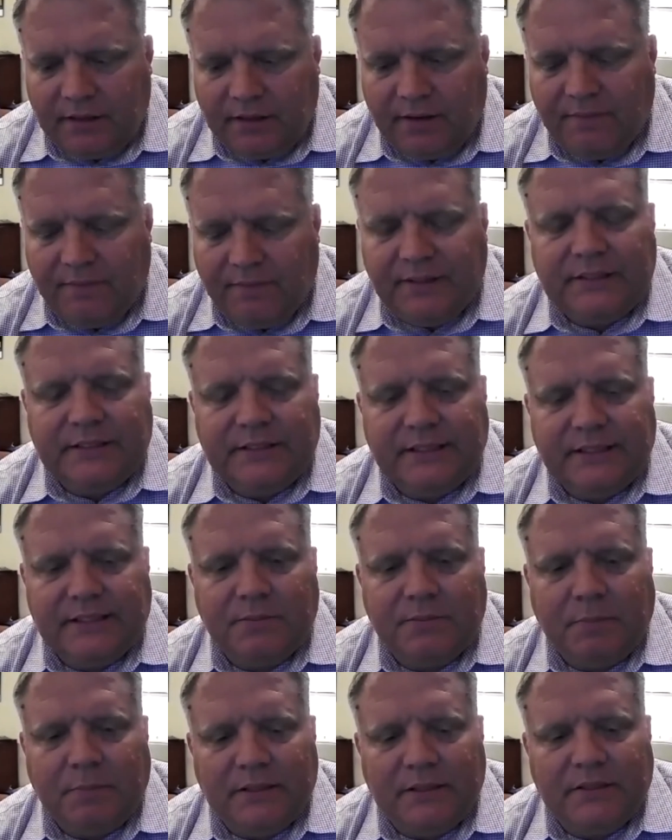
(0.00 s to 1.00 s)

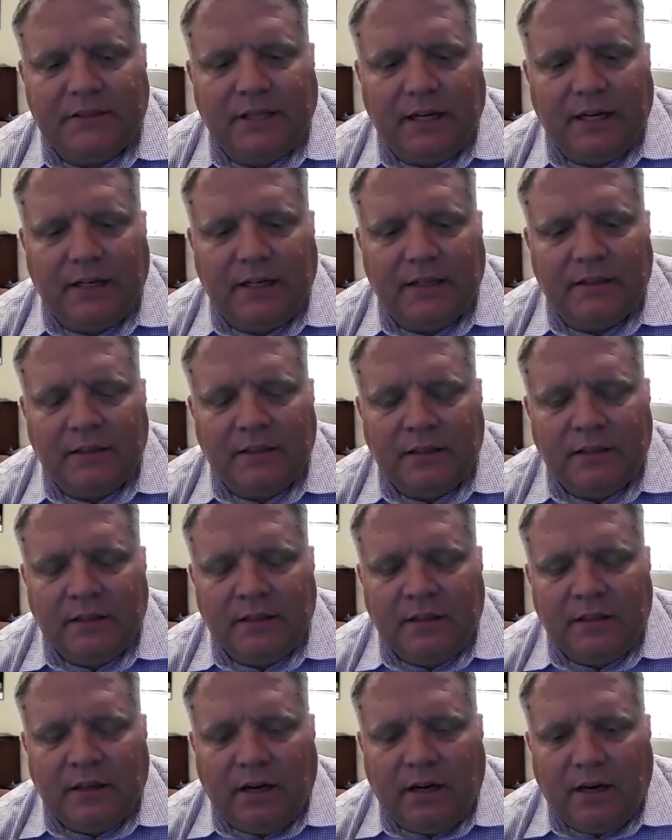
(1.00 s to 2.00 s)
V6 Mustang
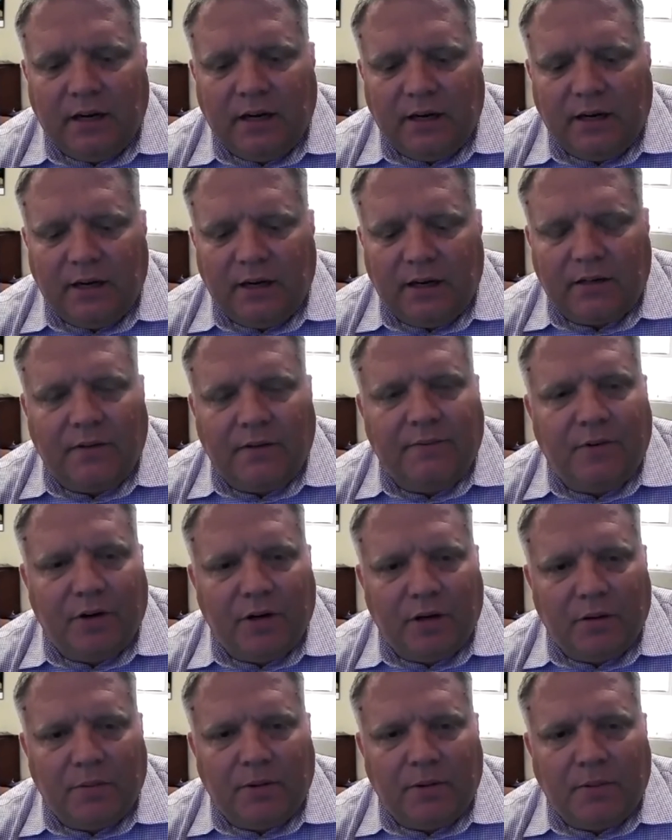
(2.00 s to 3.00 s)

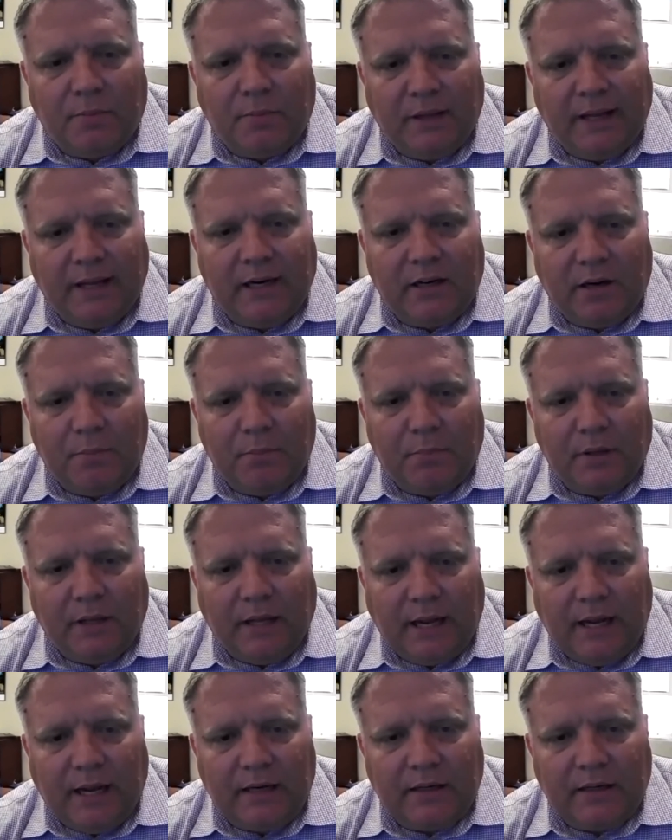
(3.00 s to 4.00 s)
convertible, black on
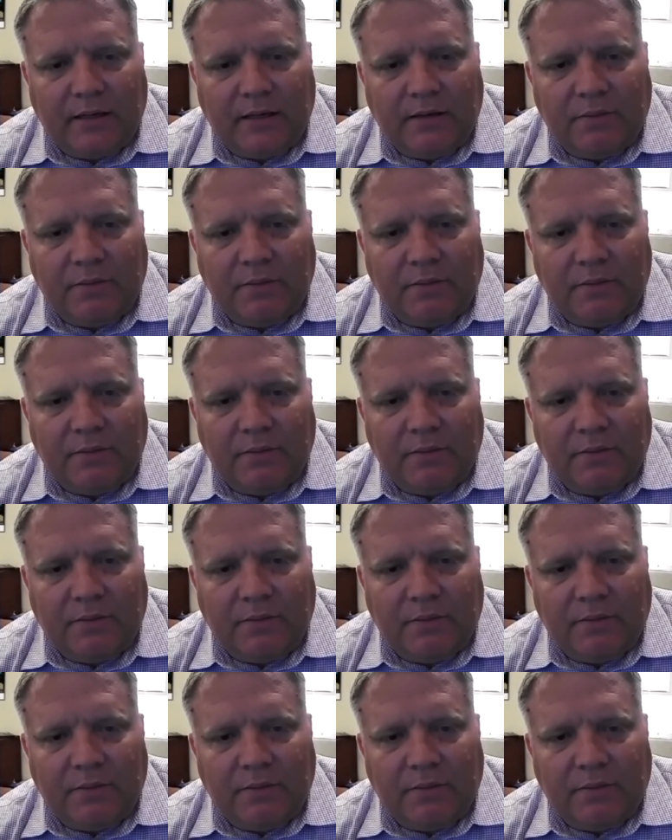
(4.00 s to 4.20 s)
black.